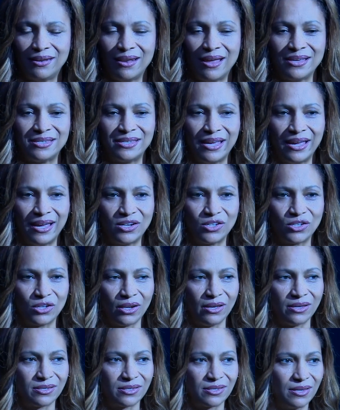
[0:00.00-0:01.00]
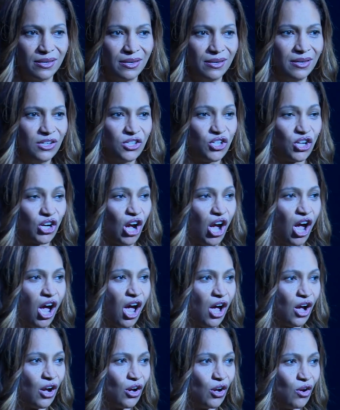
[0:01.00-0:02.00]
Los Angeles,
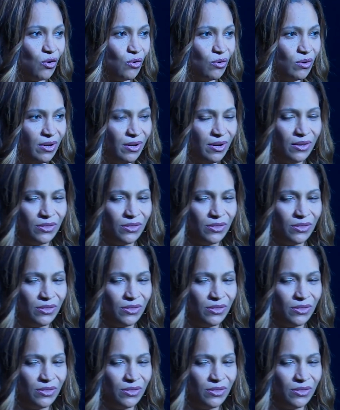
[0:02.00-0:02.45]
Chicago,